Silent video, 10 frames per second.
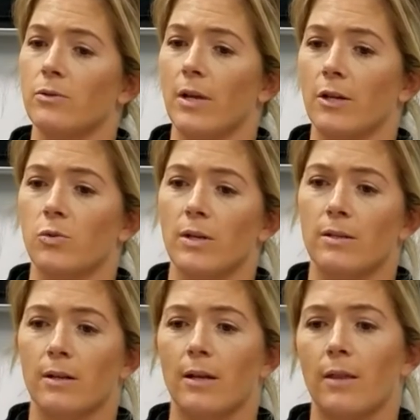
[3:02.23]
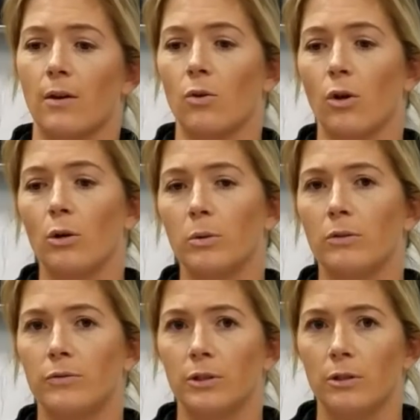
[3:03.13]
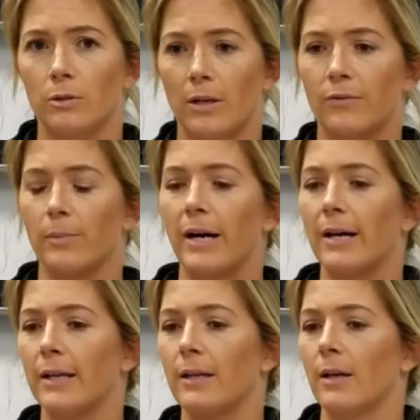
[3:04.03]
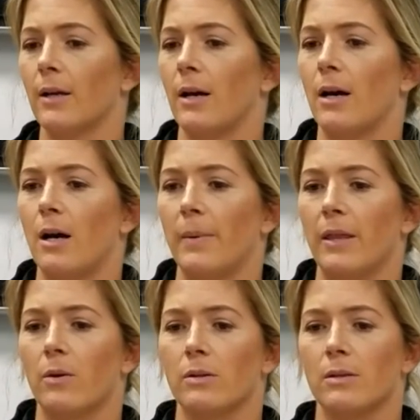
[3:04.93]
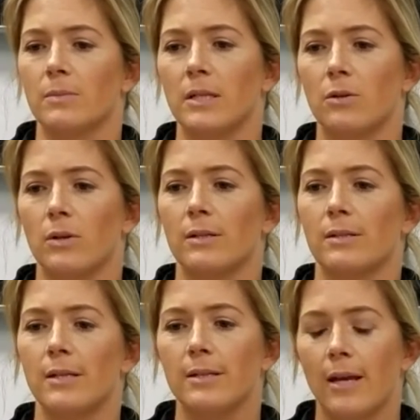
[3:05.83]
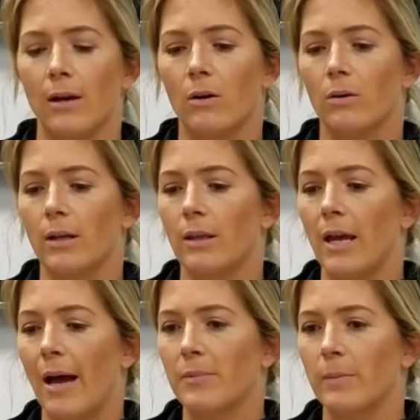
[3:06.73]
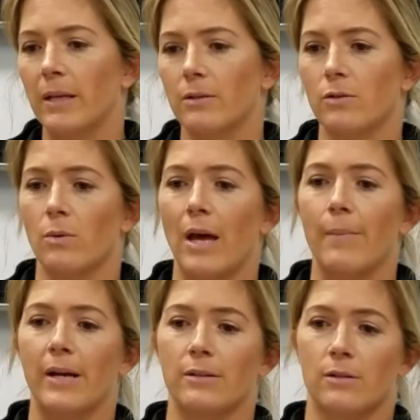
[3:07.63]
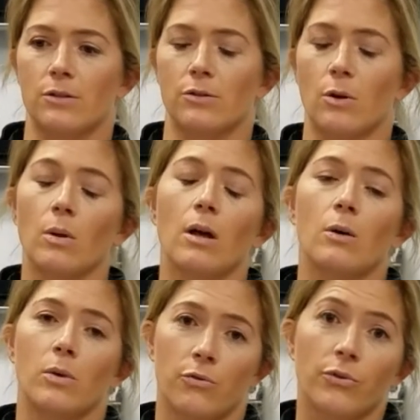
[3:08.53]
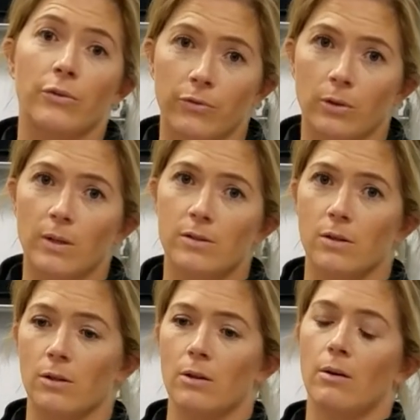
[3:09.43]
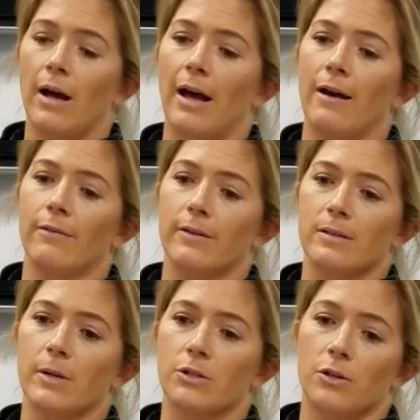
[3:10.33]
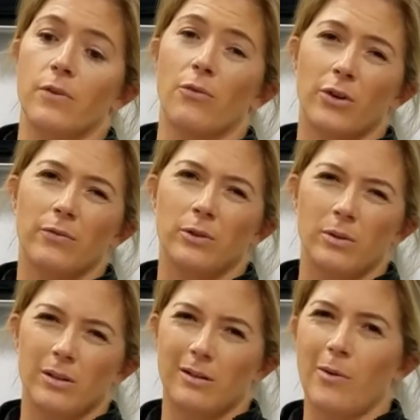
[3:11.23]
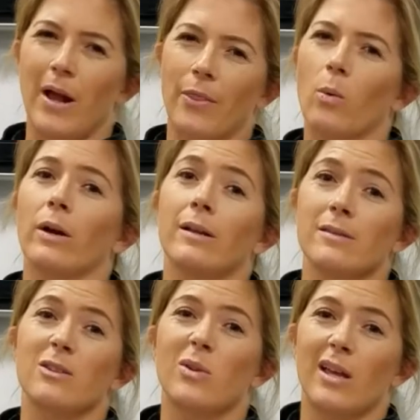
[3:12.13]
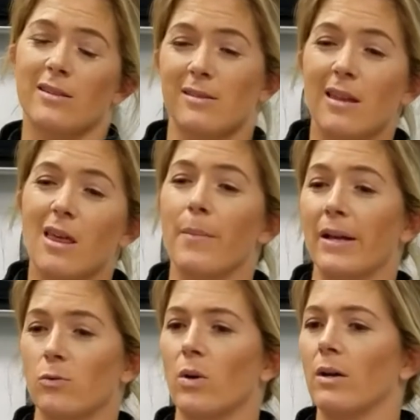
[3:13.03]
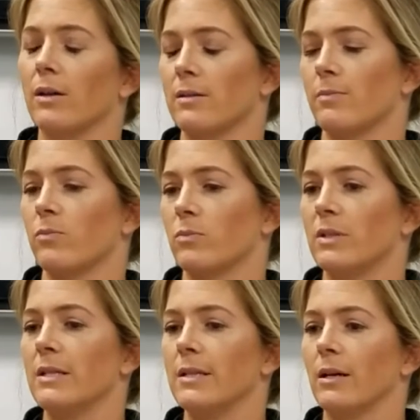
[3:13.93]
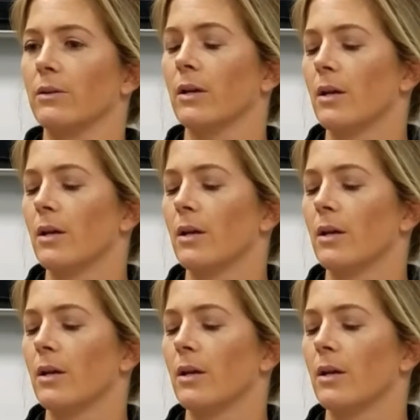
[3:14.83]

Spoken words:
So x-ray is going to get the global view of the body, and there is some decreased detail in the abdomen, so that might go along with free fluid, so you don't have as much. If you have free fluid around the organs, then you can't see them as well as detailed.